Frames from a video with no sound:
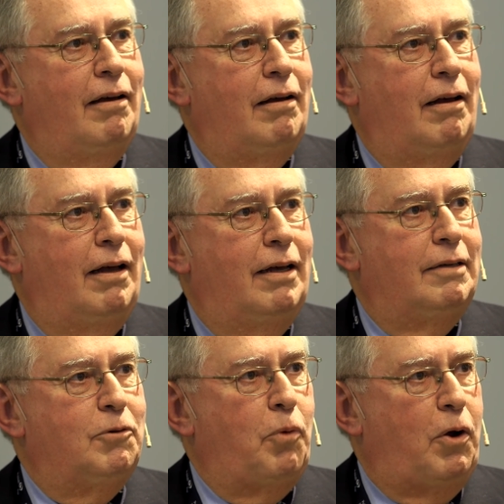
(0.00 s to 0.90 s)

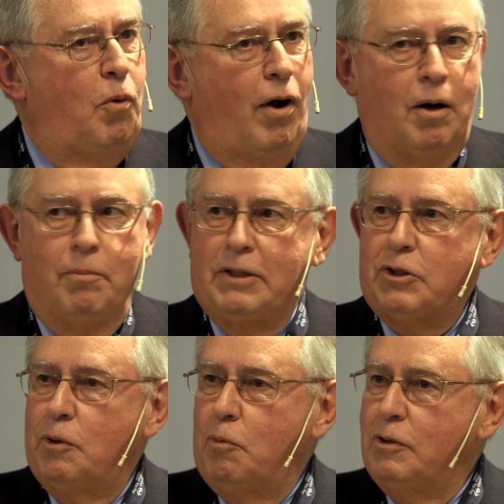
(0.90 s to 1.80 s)

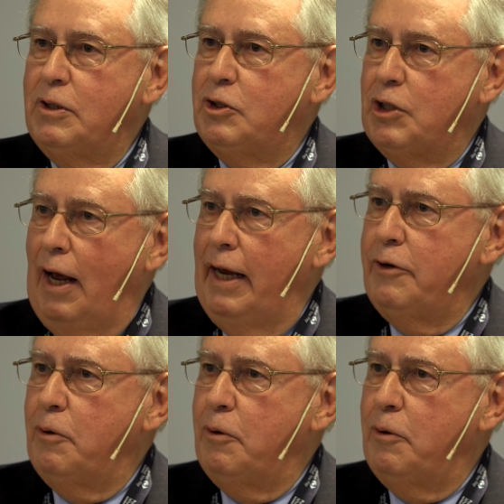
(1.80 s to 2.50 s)
requirements that were designed